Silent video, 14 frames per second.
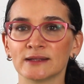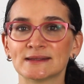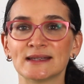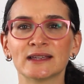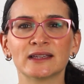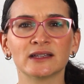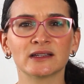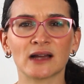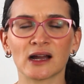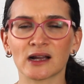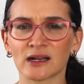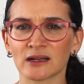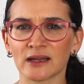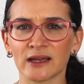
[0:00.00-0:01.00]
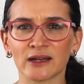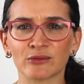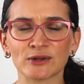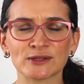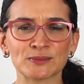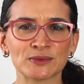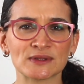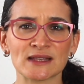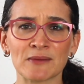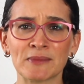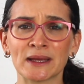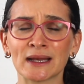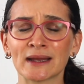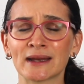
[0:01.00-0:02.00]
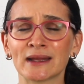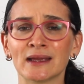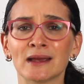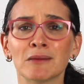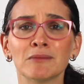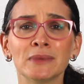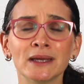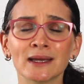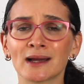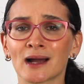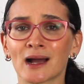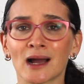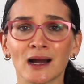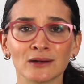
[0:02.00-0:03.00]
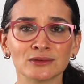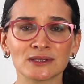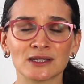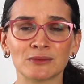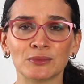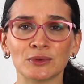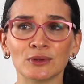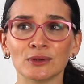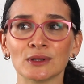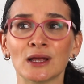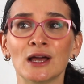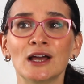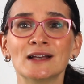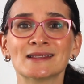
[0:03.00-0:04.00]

taking a responsibility, being accountable,